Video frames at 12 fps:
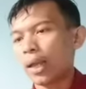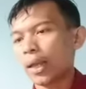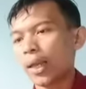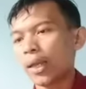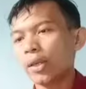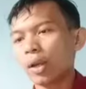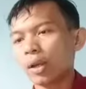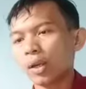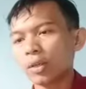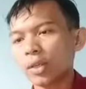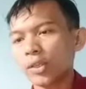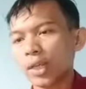In your
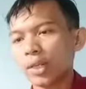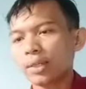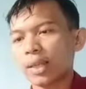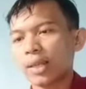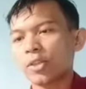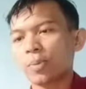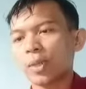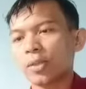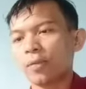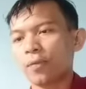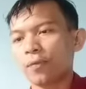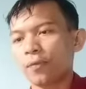conclusion, state
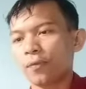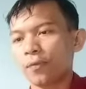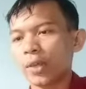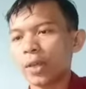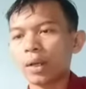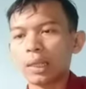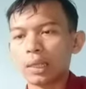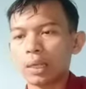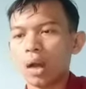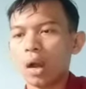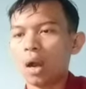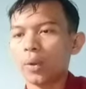specifically
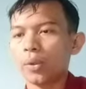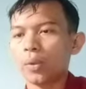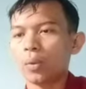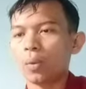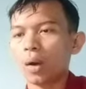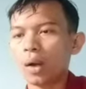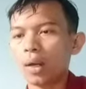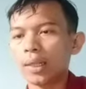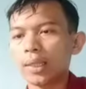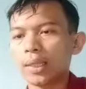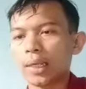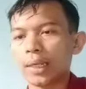how you
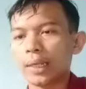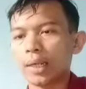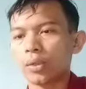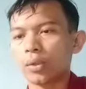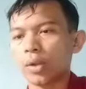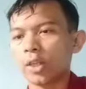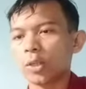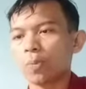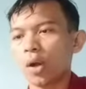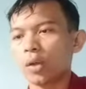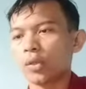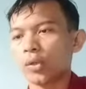want the reader to
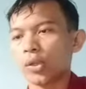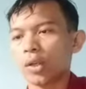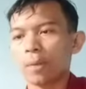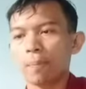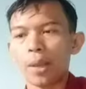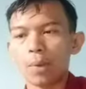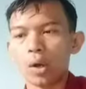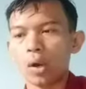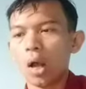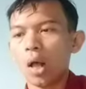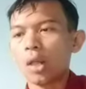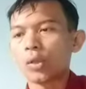respond to your memo.